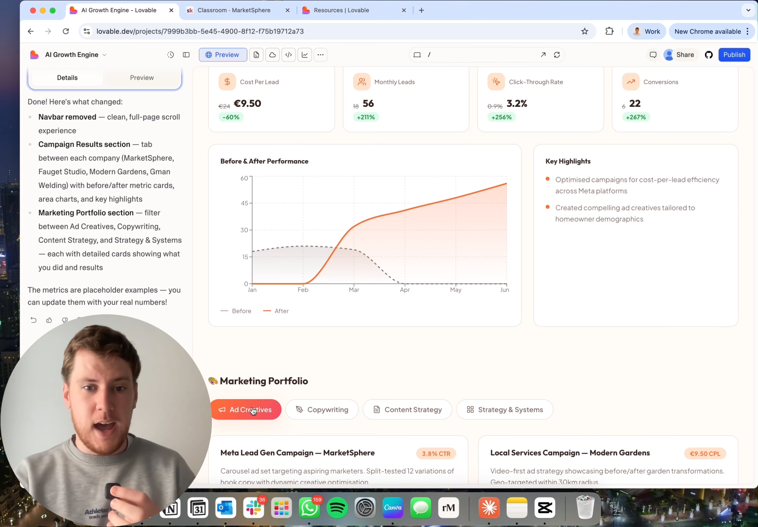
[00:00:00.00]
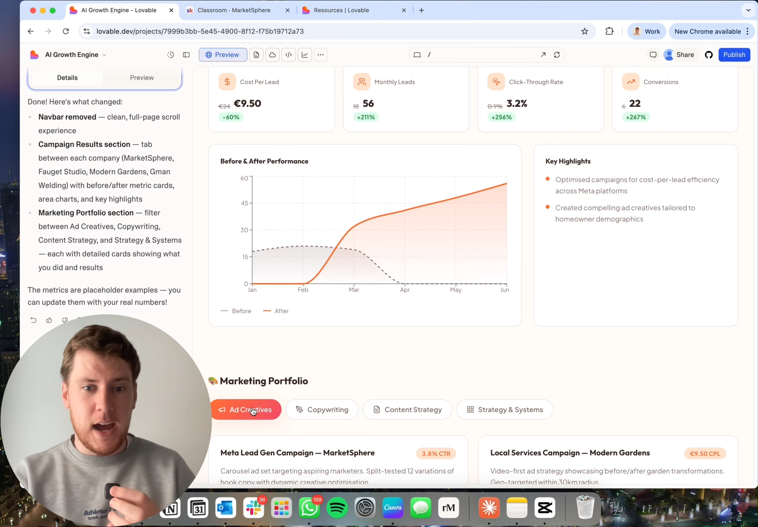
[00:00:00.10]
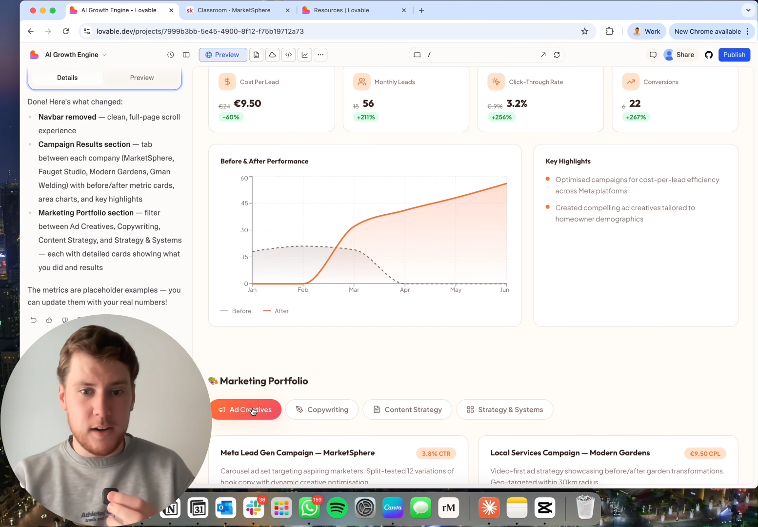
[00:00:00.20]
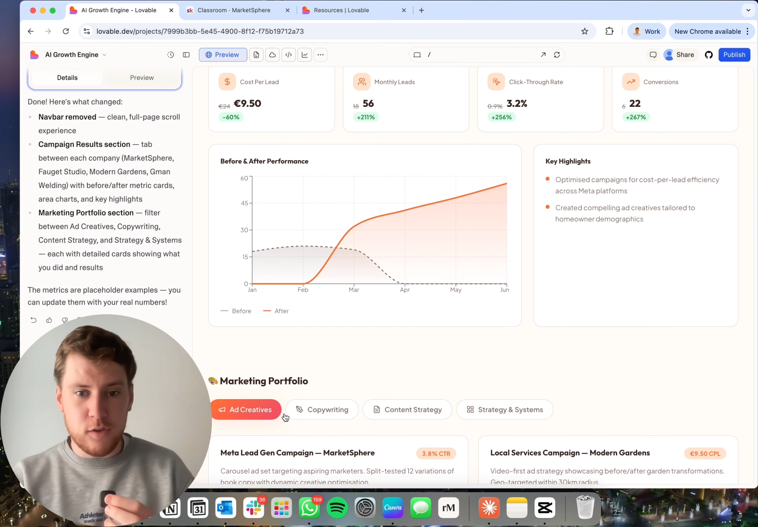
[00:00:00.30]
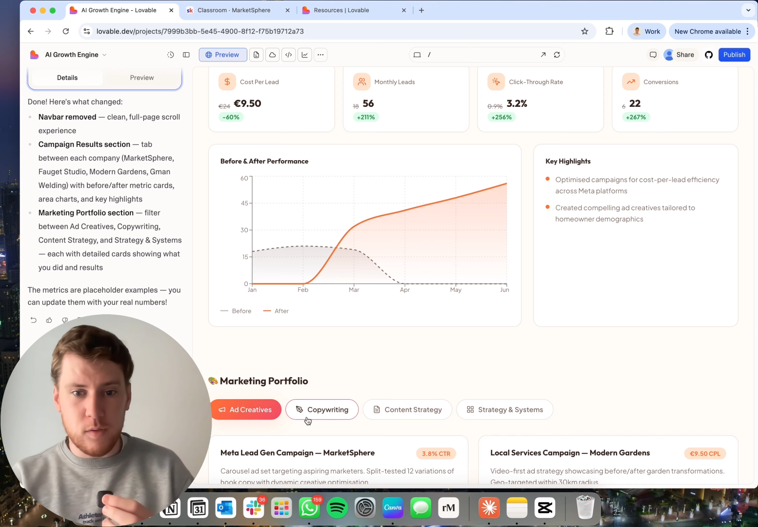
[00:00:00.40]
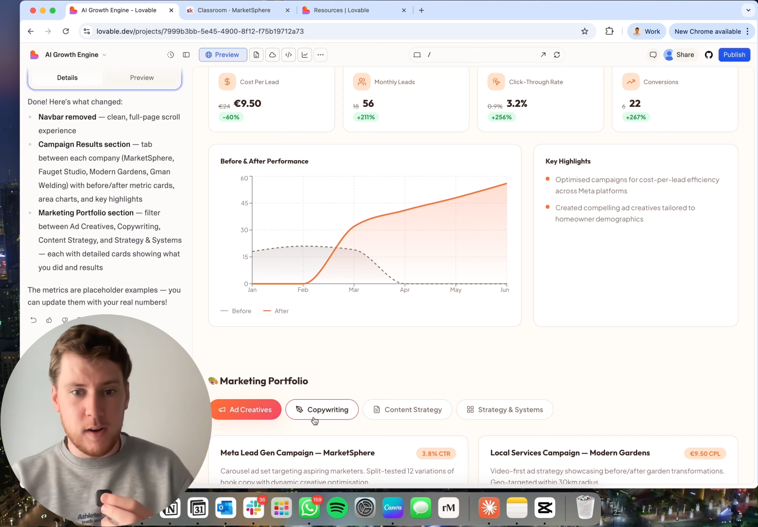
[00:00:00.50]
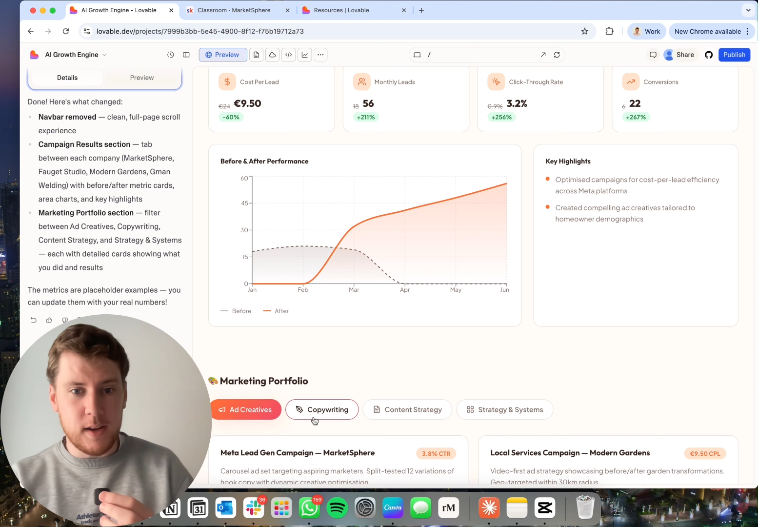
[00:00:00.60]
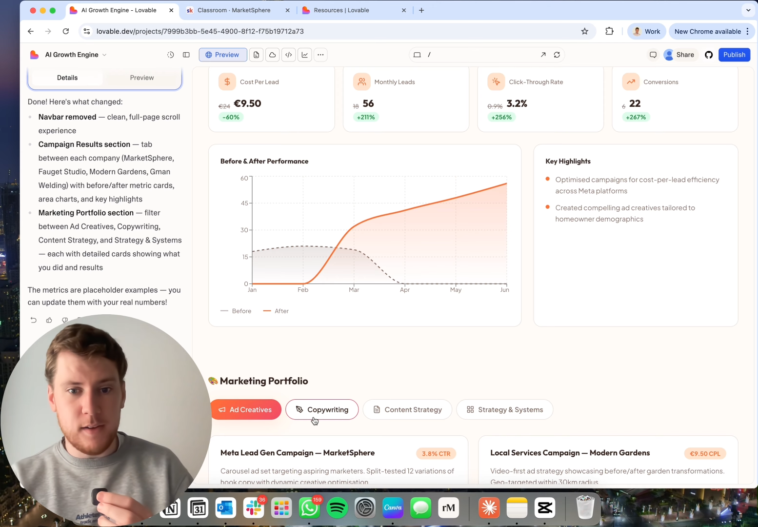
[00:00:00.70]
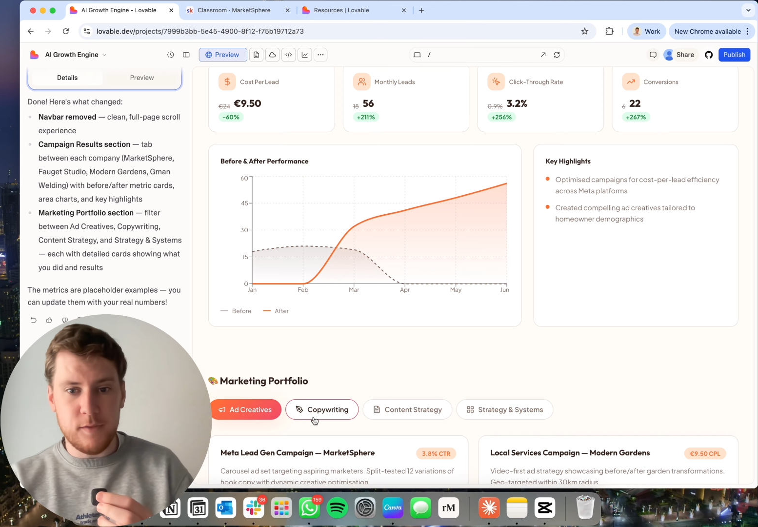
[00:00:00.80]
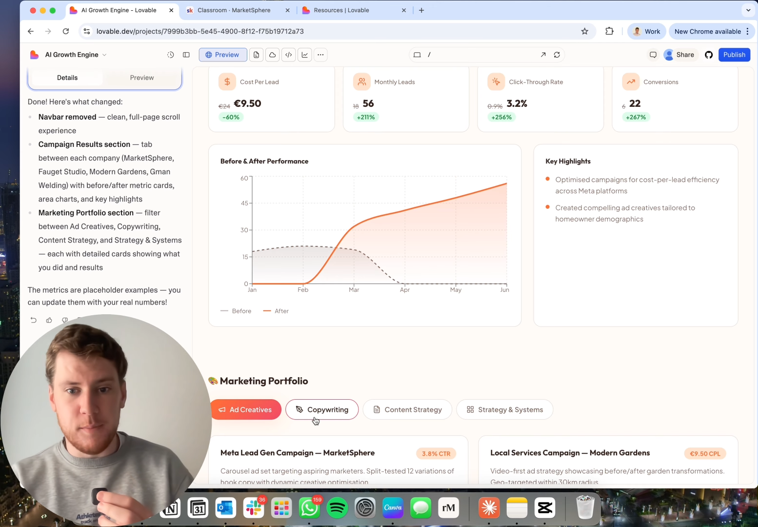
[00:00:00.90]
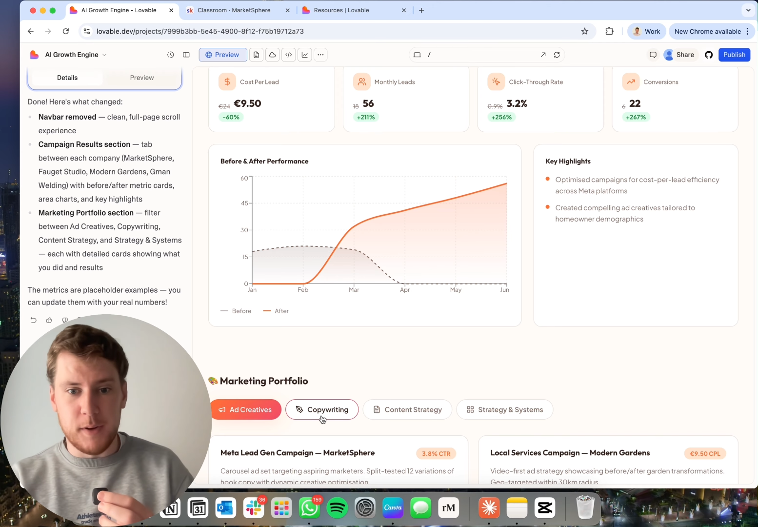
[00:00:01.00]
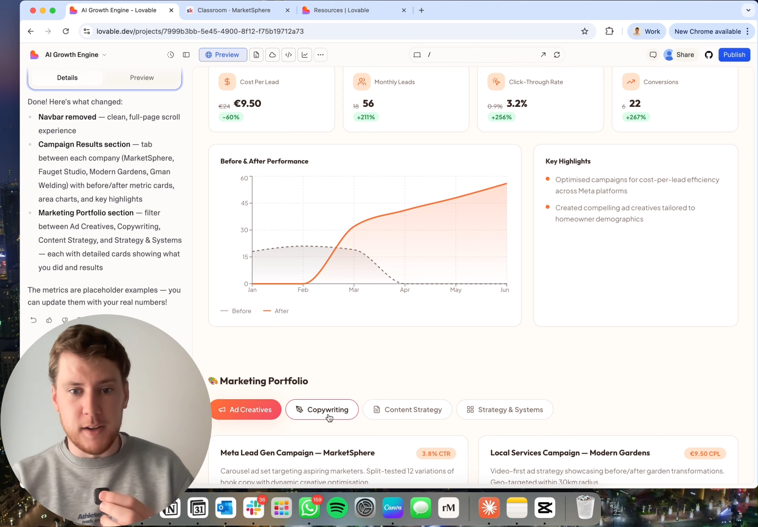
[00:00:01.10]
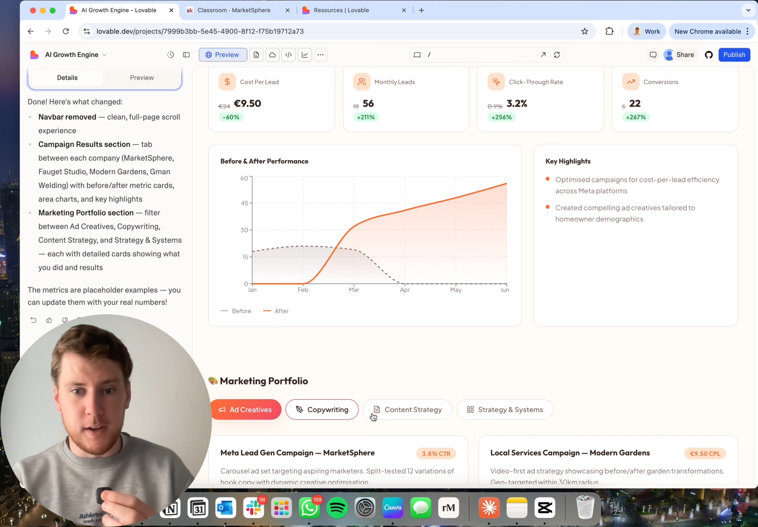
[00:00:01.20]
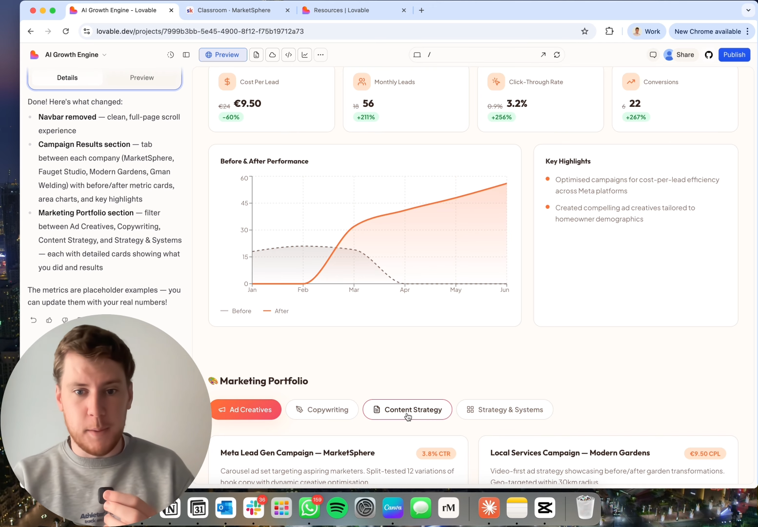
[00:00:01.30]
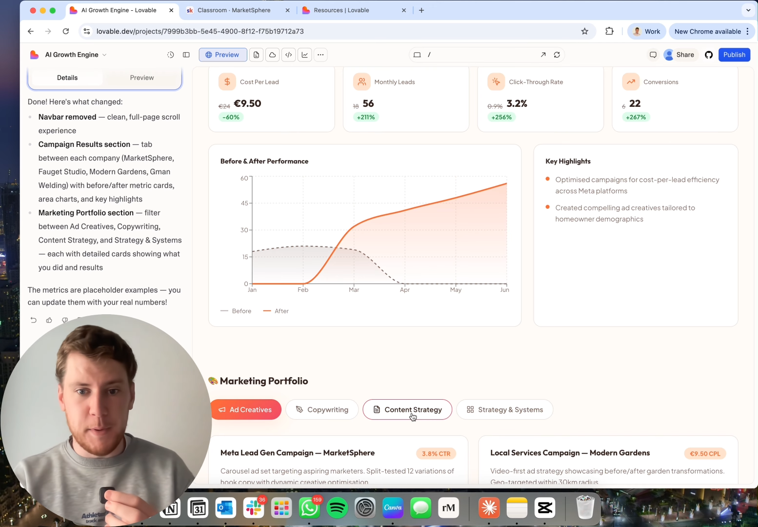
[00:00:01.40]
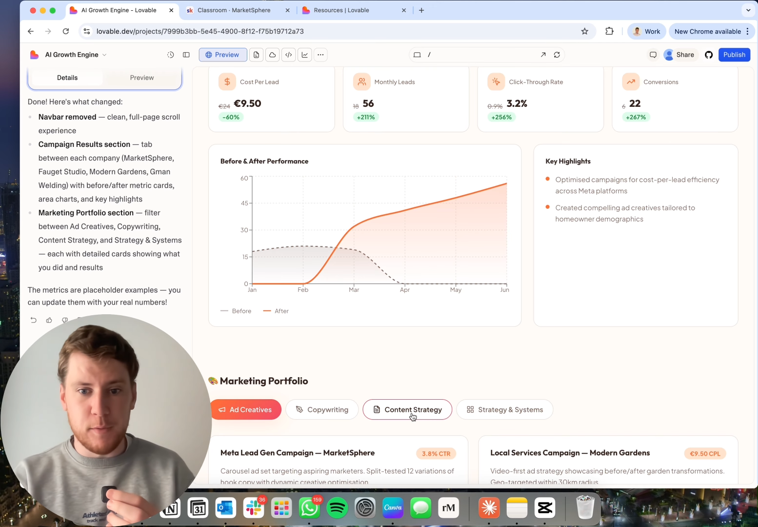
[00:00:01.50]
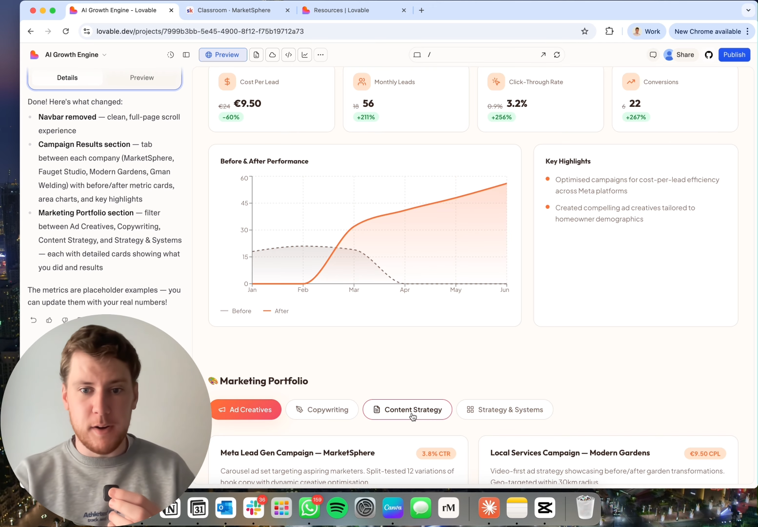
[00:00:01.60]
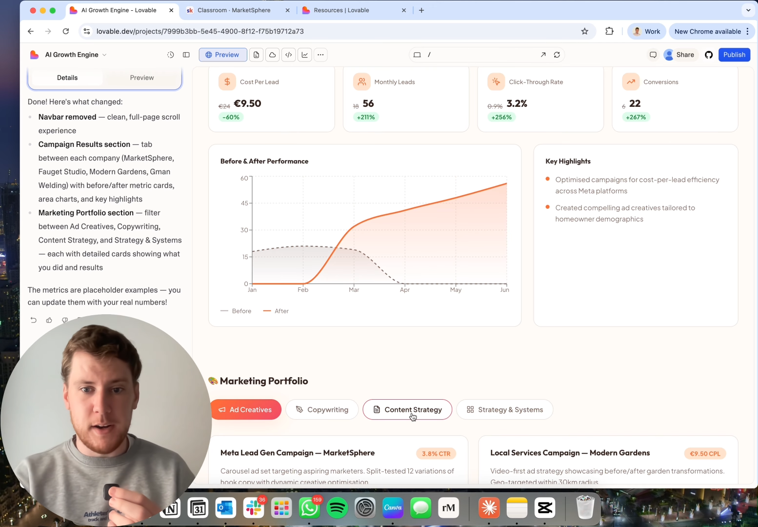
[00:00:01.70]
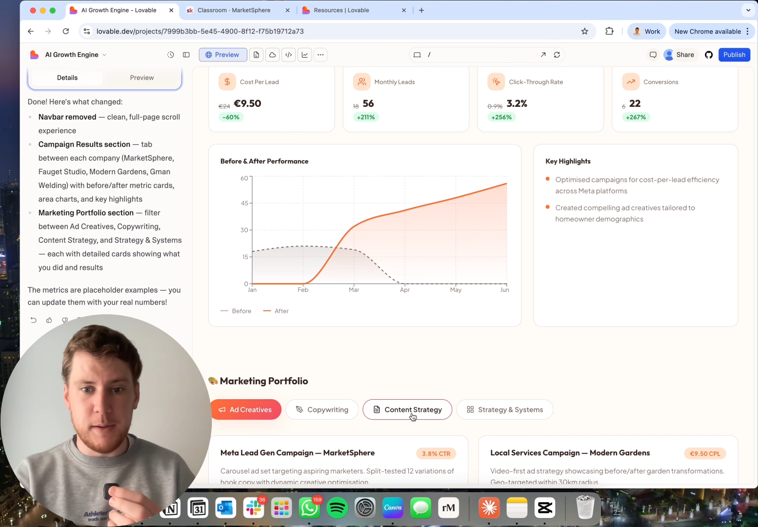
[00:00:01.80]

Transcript: ad creative, my copywriting,